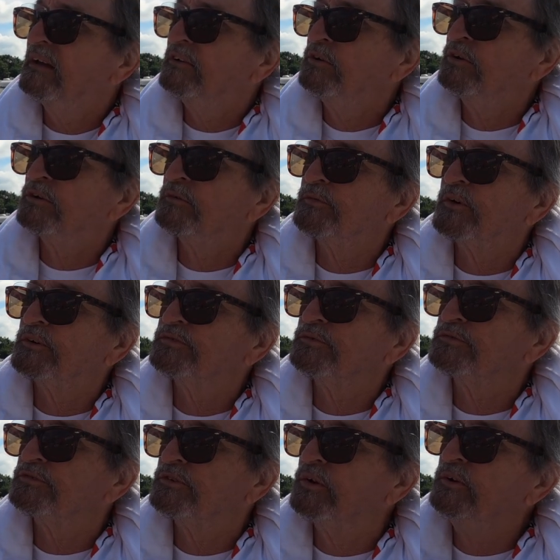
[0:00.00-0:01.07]

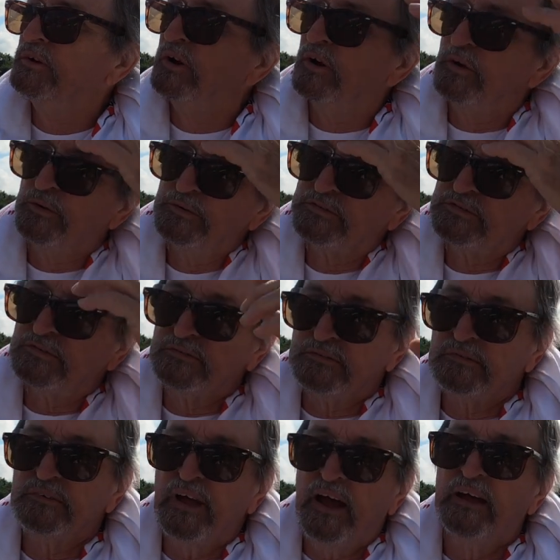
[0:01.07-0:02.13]
Universal Studios,
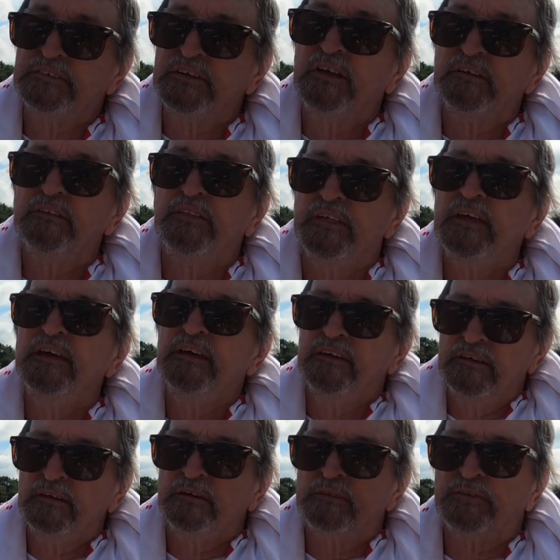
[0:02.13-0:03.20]
as in the
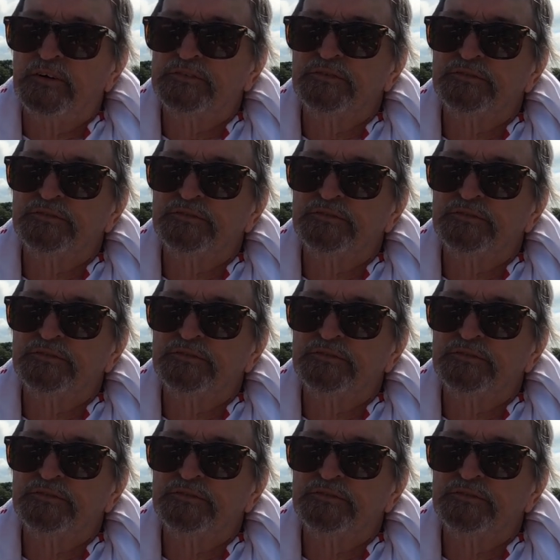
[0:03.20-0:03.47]
Universal